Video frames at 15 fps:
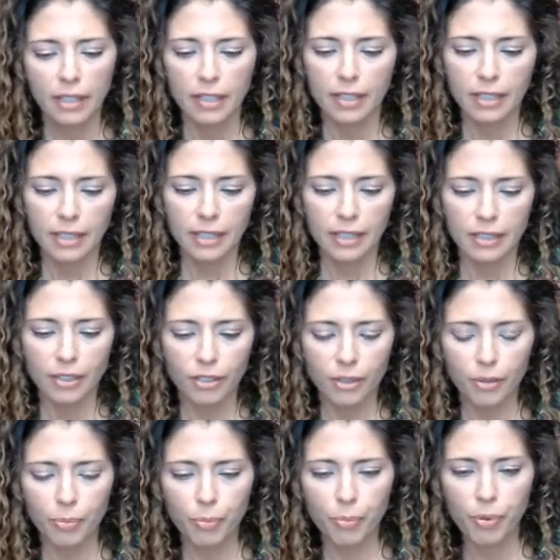So
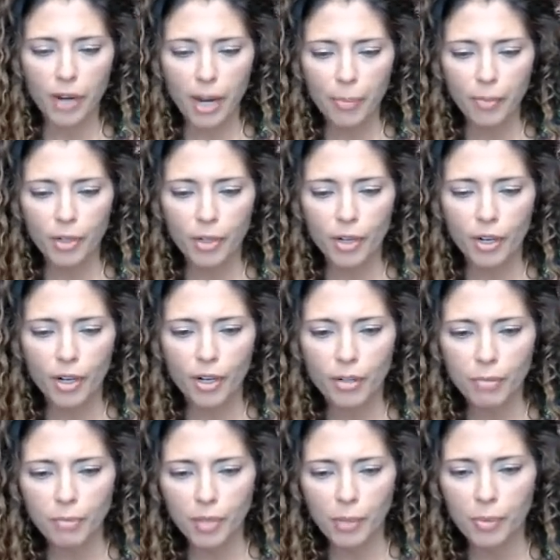proper
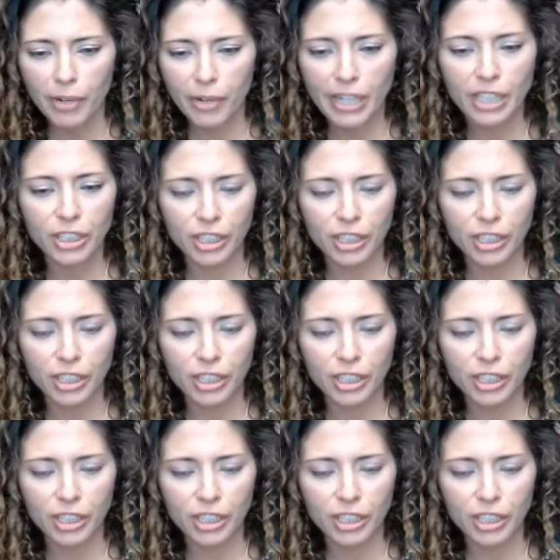preparation